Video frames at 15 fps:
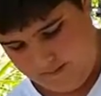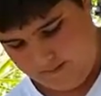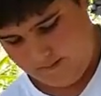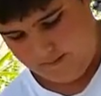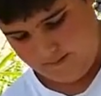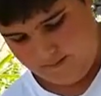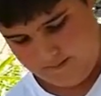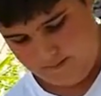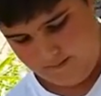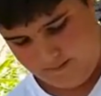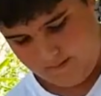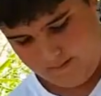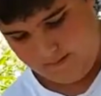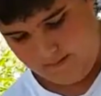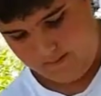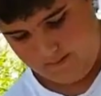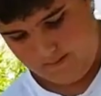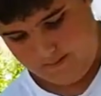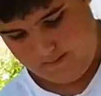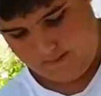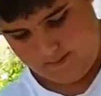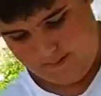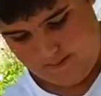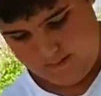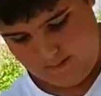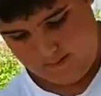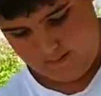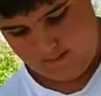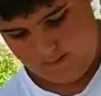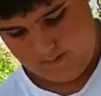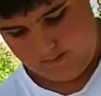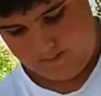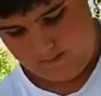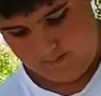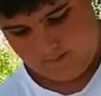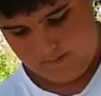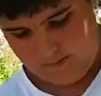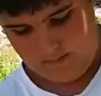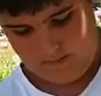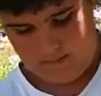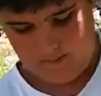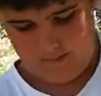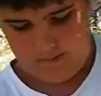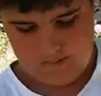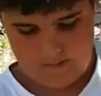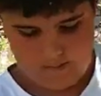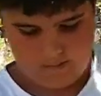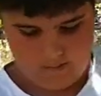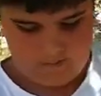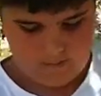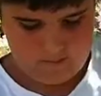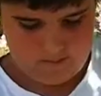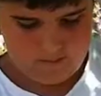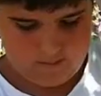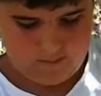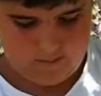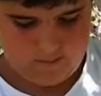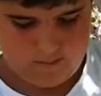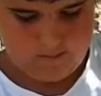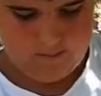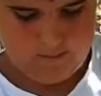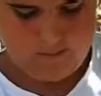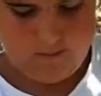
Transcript: cups for his students First of all, in order to make sure that they wouldn't